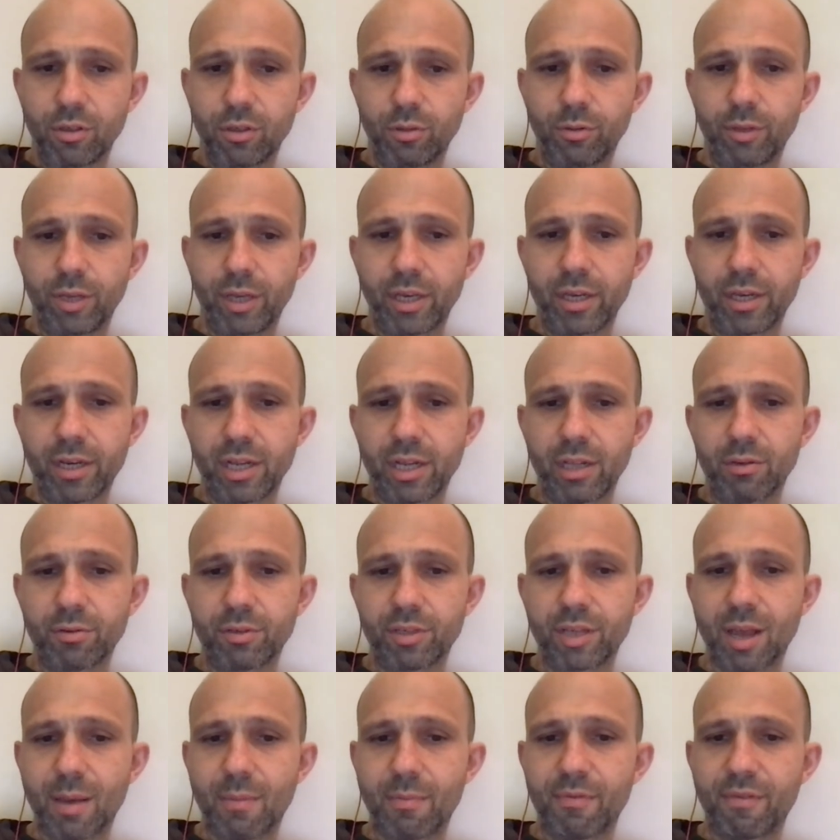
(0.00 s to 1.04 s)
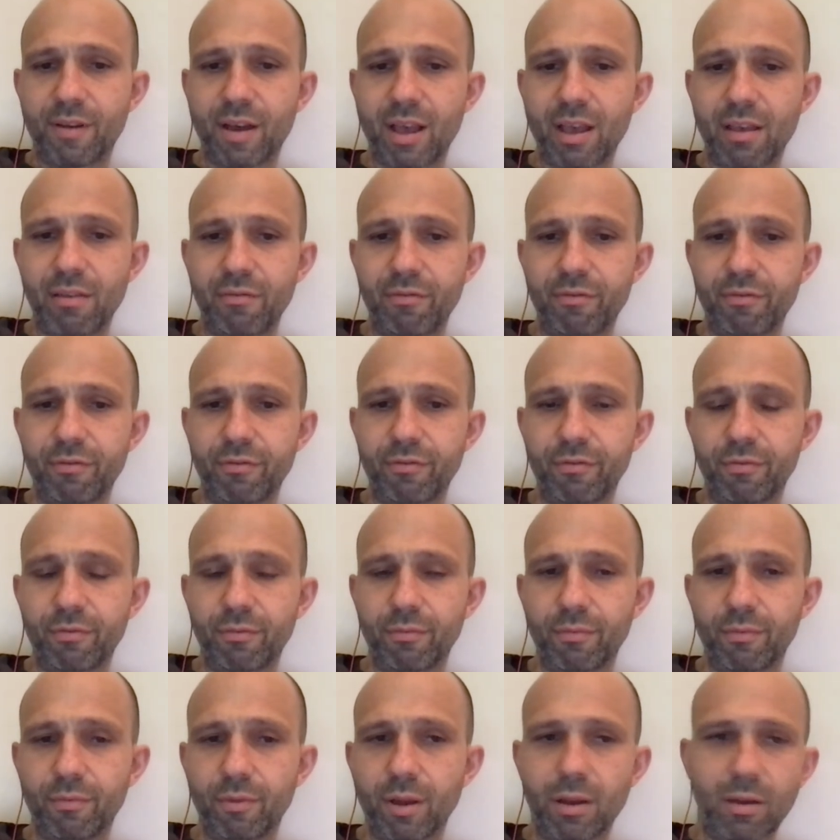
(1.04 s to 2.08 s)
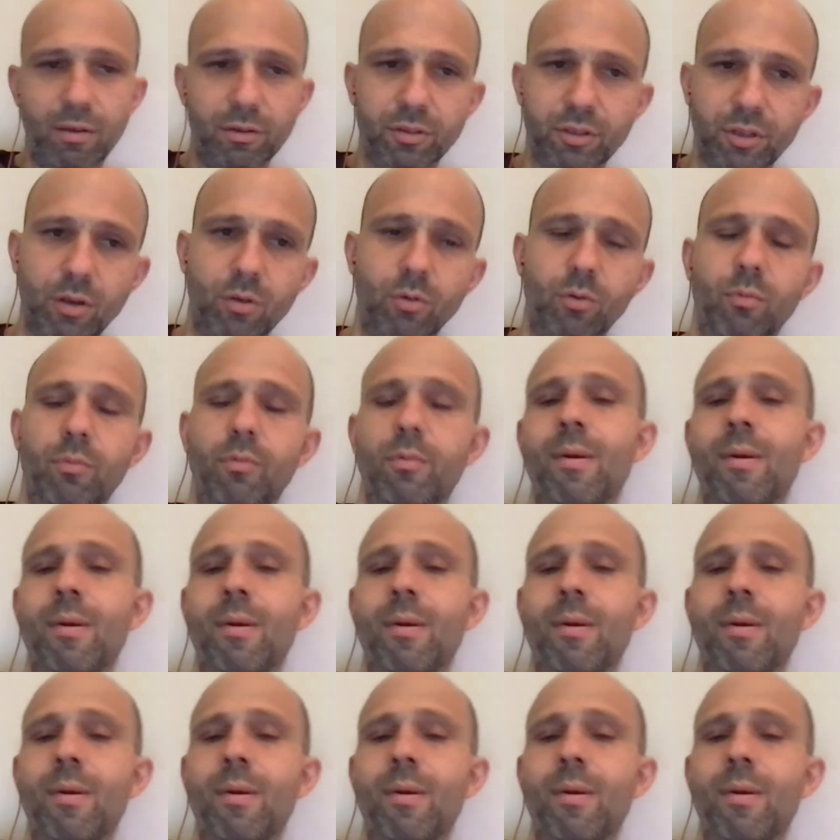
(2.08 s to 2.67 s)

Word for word: Do you think Canelo's top five? So